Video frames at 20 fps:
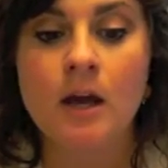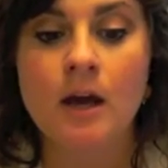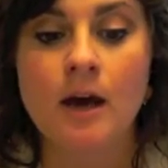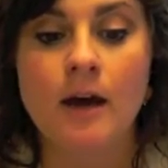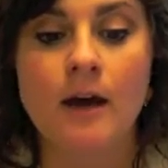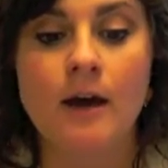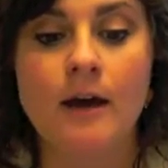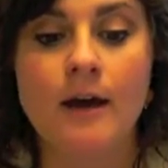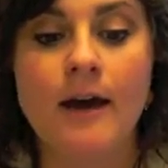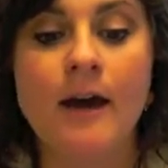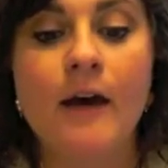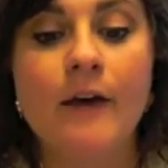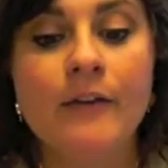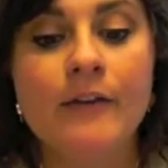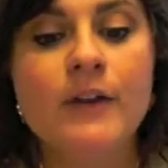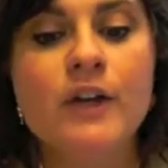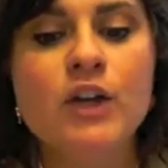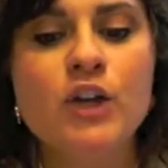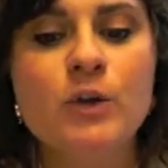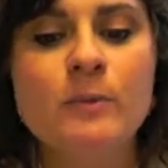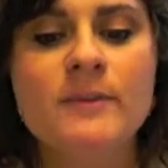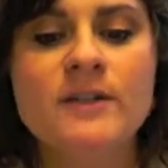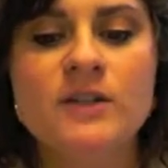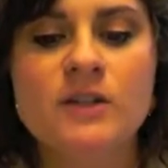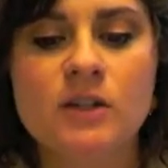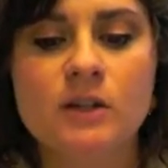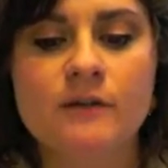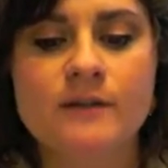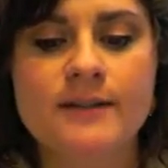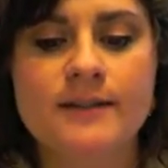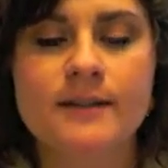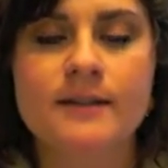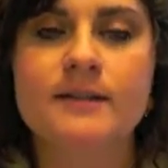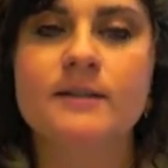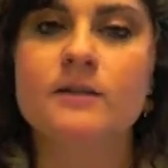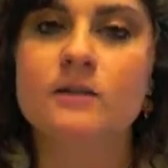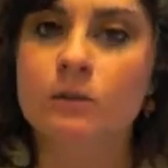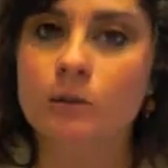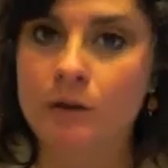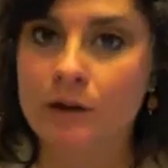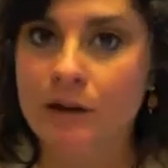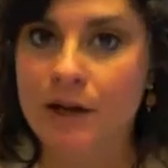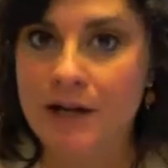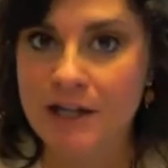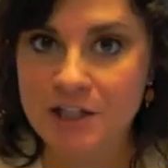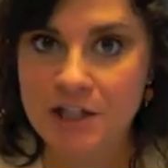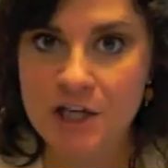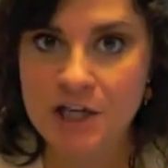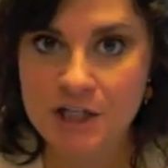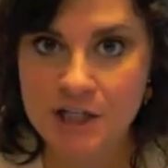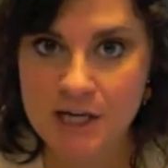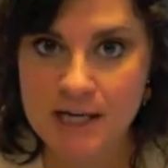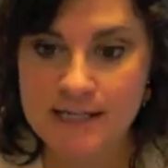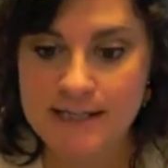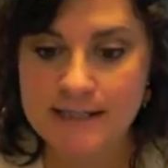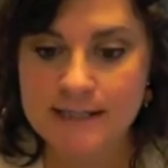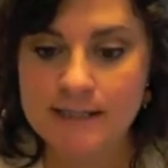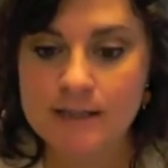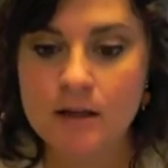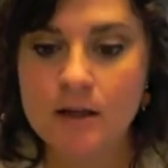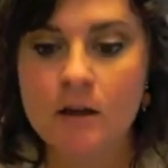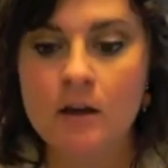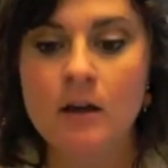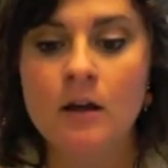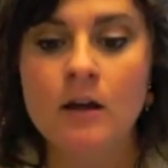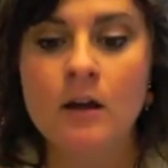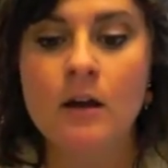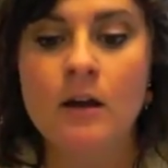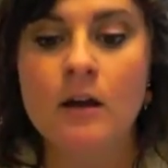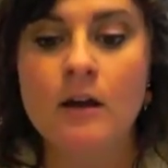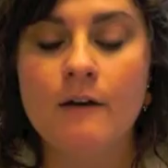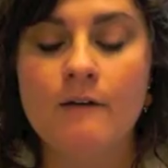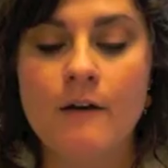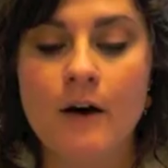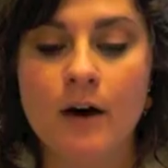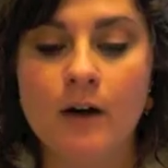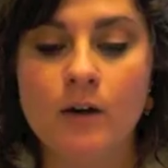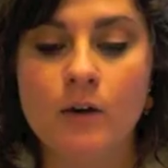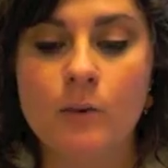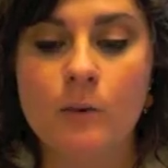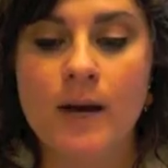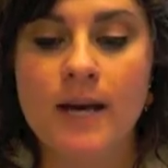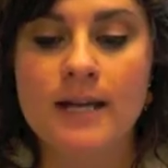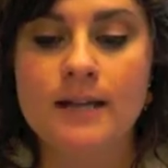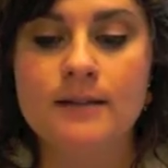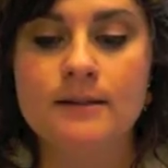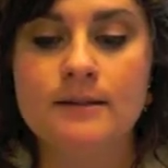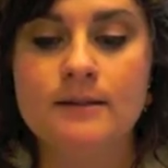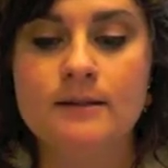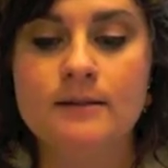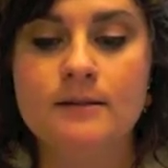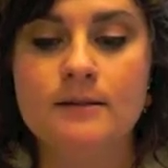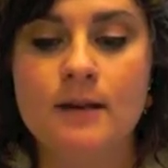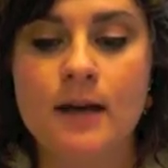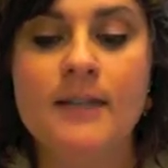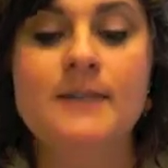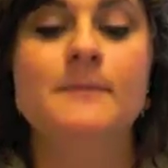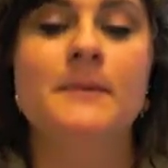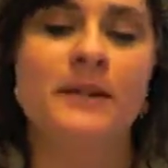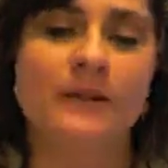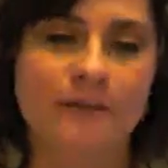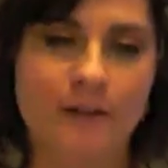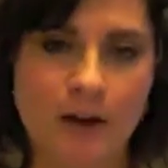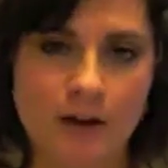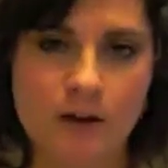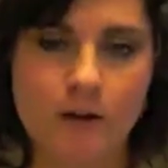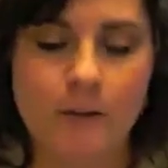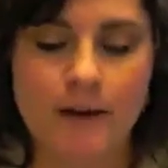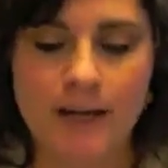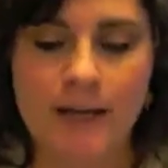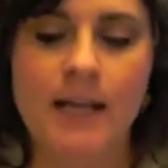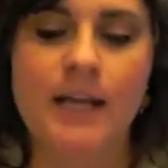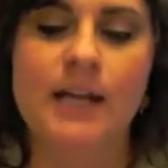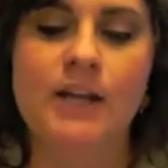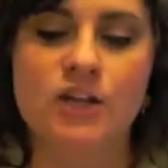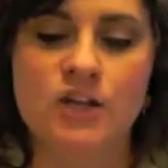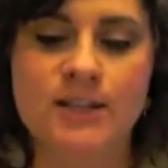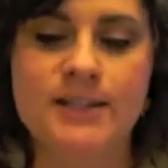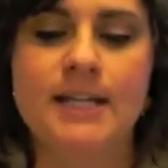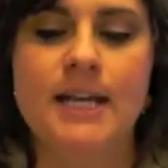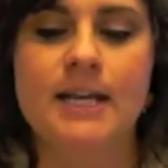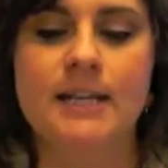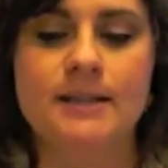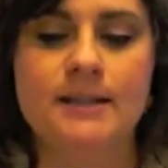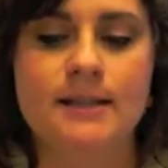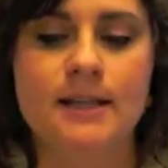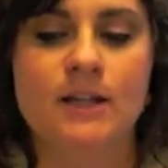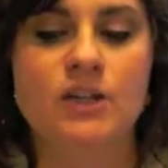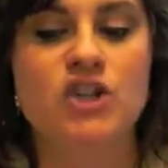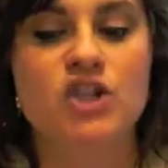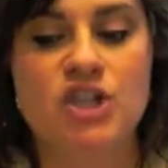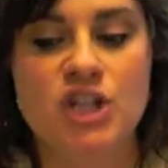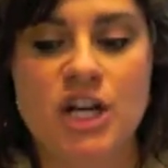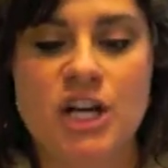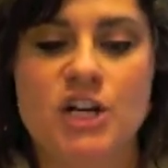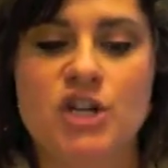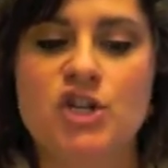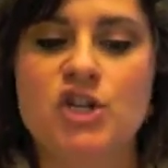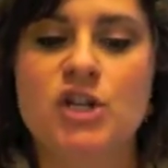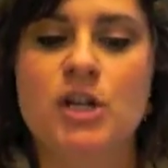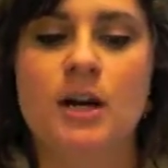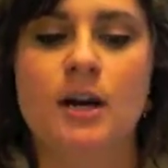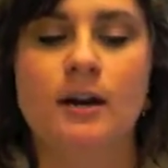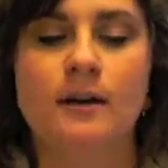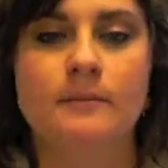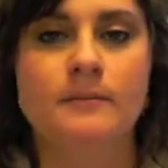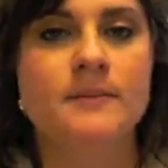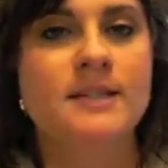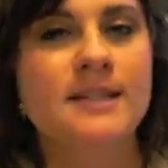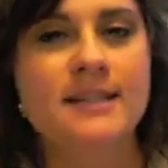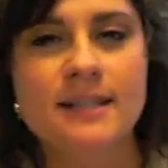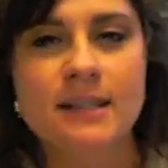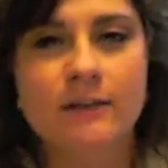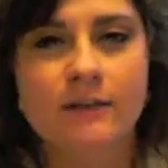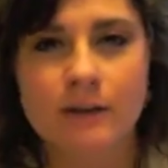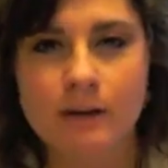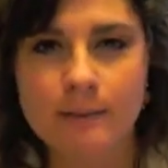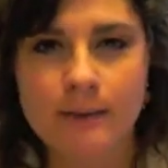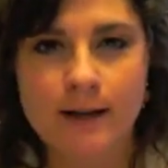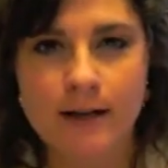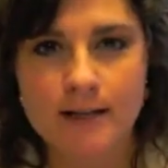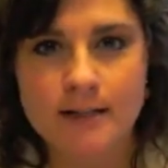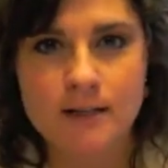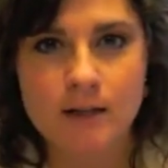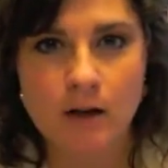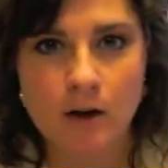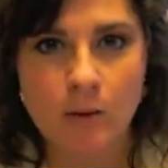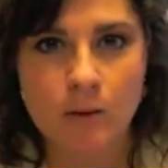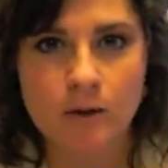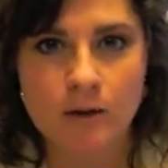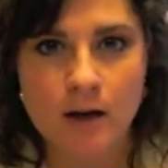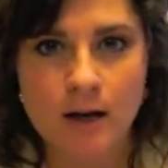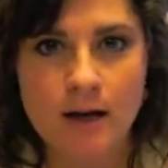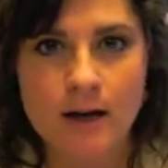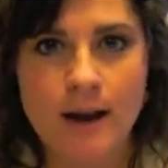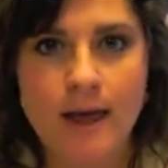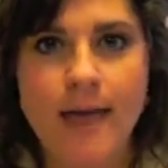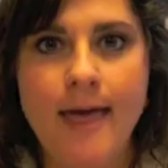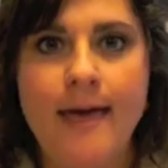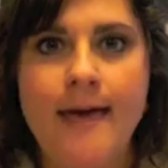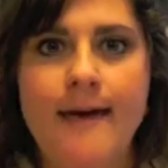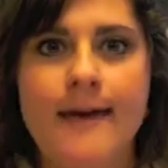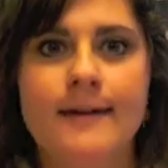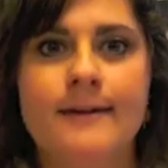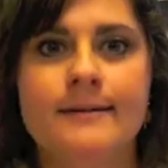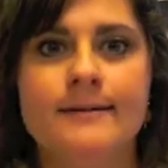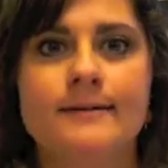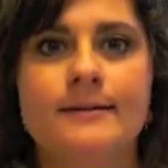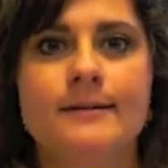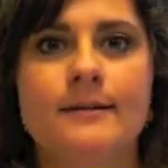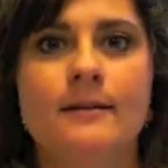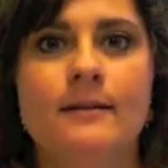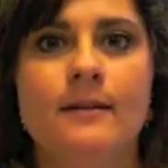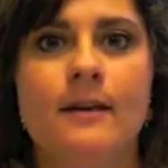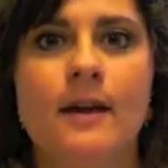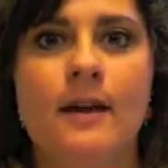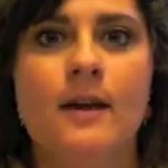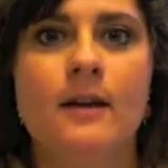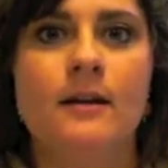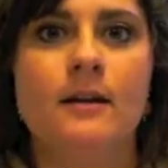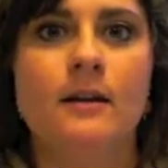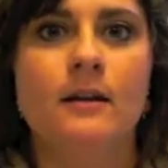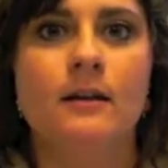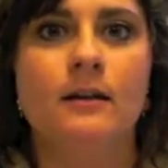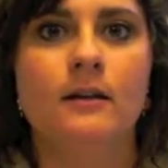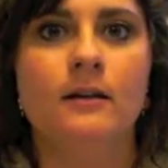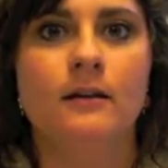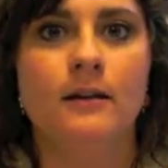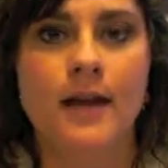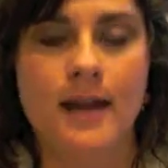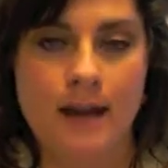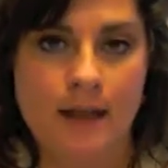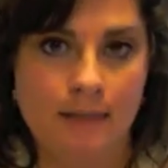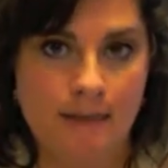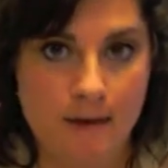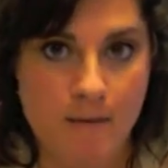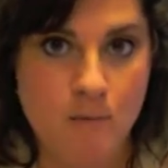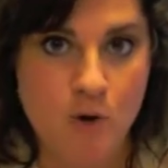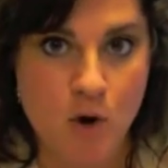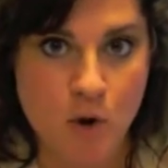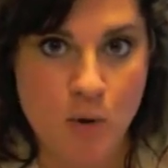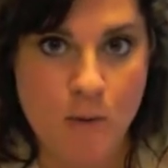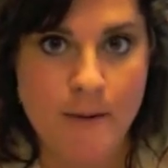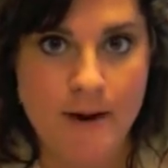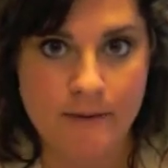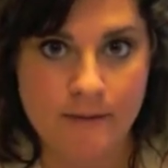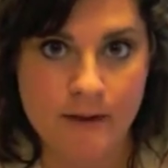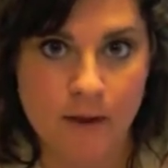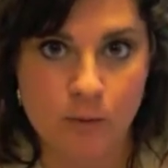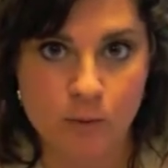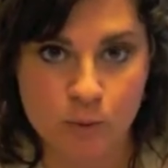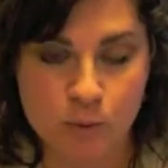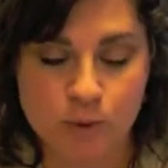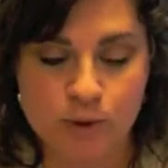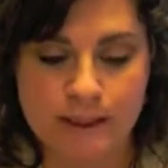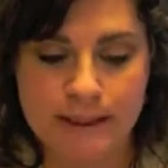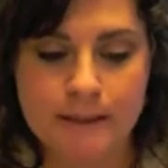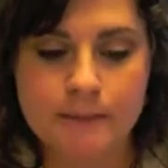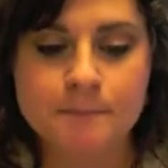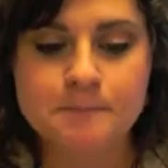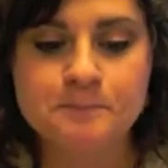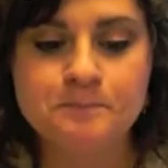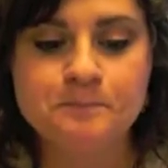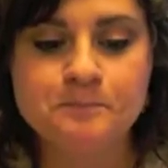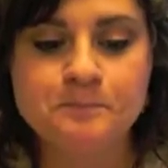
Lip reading: Health and Human Services, or HHS, has been evaluating each state's exchange to see if they're ready to go or not, and then letting them know about that ruling.